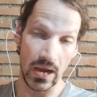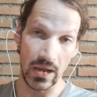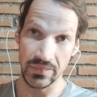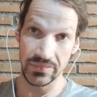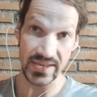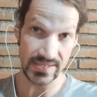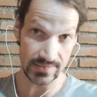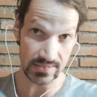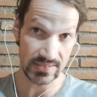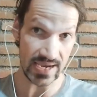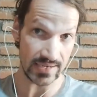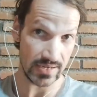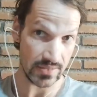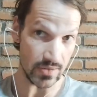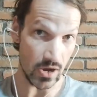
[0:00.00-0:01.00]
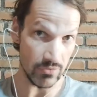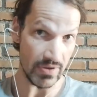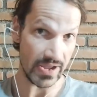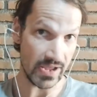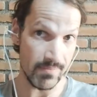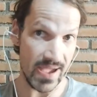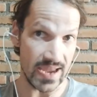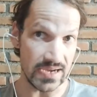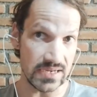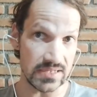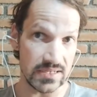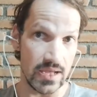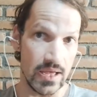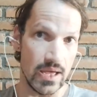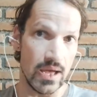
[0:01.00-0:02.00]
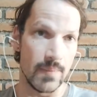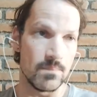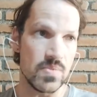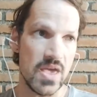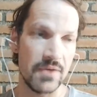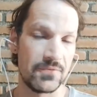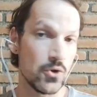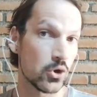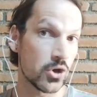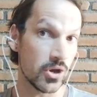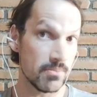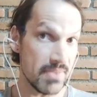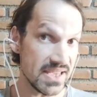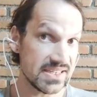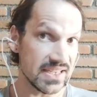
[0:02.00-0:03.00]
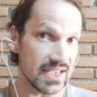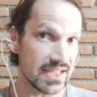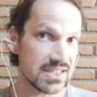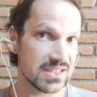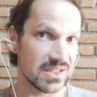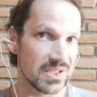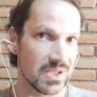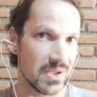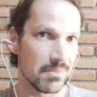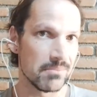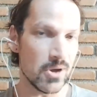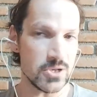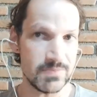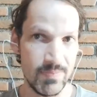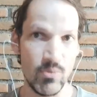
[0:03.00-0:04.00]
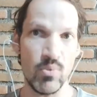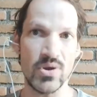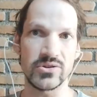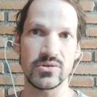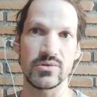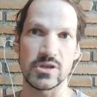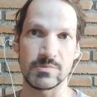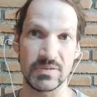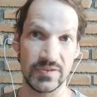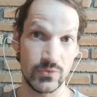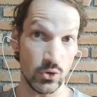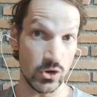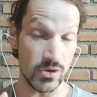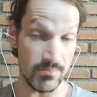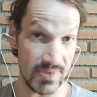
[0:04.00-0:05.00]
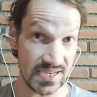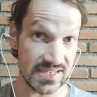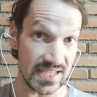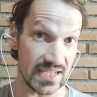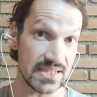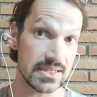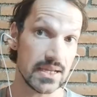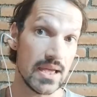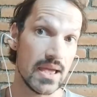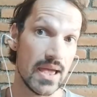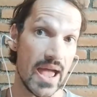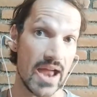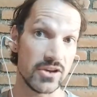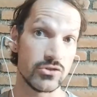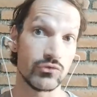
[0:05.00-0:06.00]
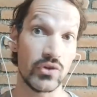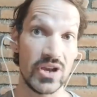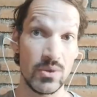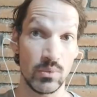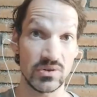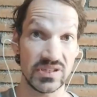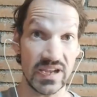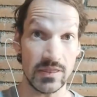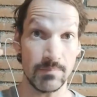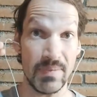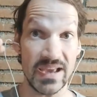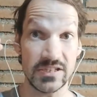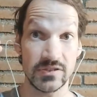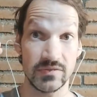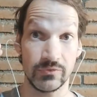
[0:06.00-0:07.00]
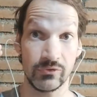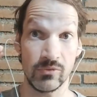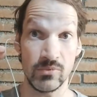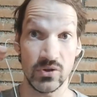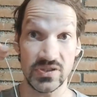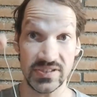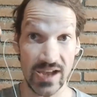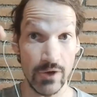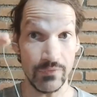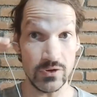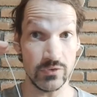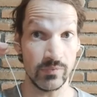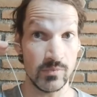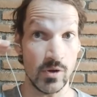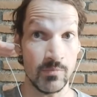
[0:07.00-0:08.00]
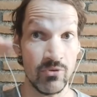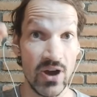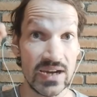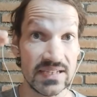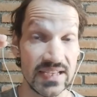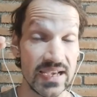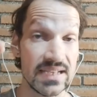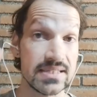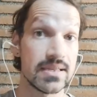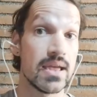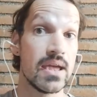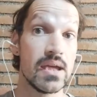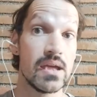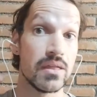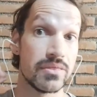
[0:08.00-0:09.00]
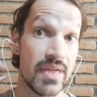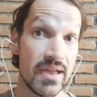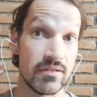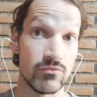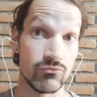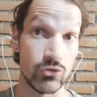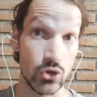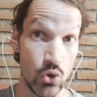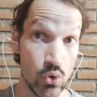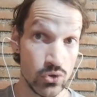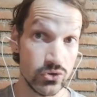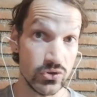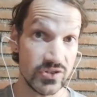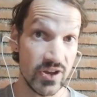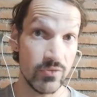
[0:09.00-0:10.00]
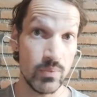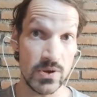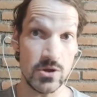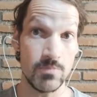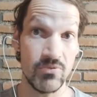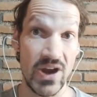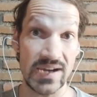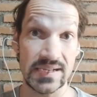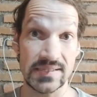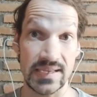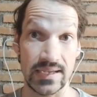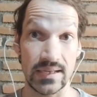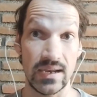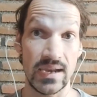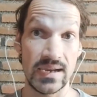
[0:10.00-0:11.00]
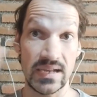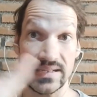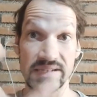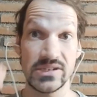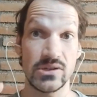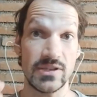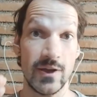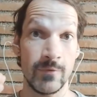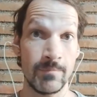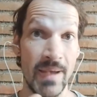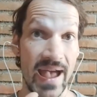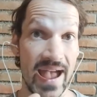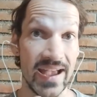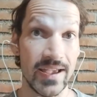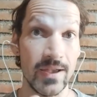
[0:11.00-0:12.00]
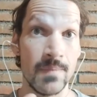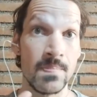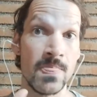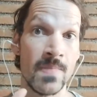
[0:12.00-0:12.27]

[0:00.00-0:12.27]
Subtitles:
this is a technique that I recommend. If you're committed, most people won't do this, but if you're committed and you really want to get the best from yourself and from your practice, then record yourself when you're practicing and listen to yourself back.